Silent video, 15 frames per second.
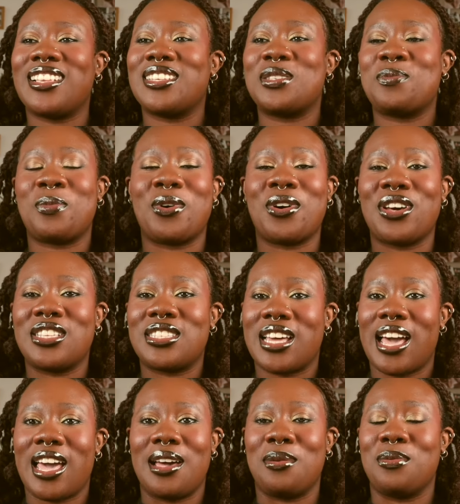this point, I
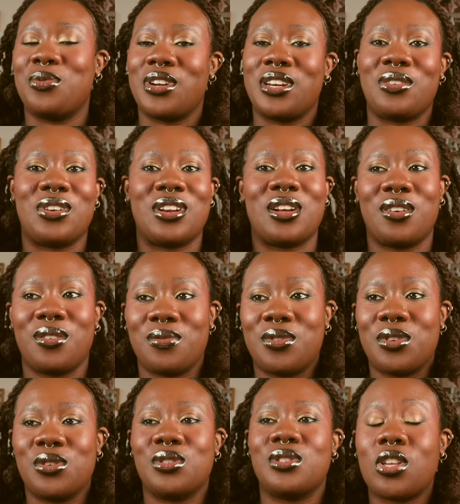am really, really
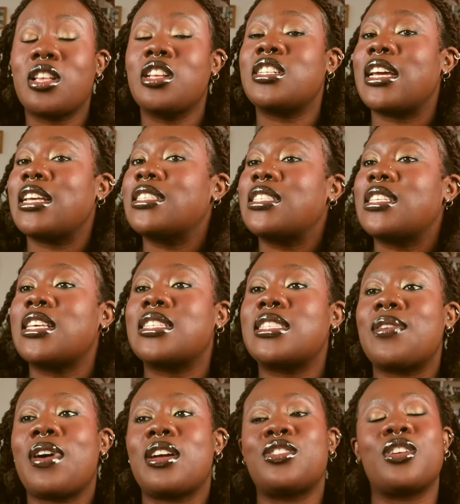confused. The Gen Zs, they've
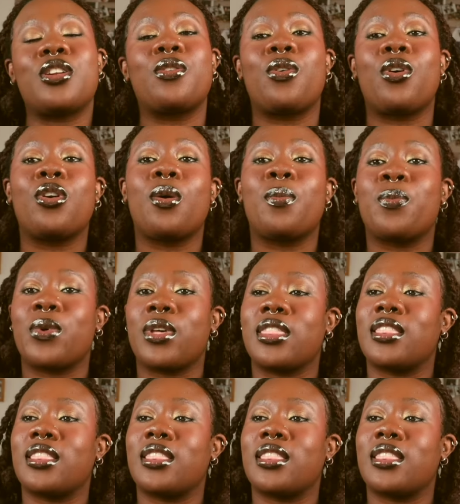actually grown up with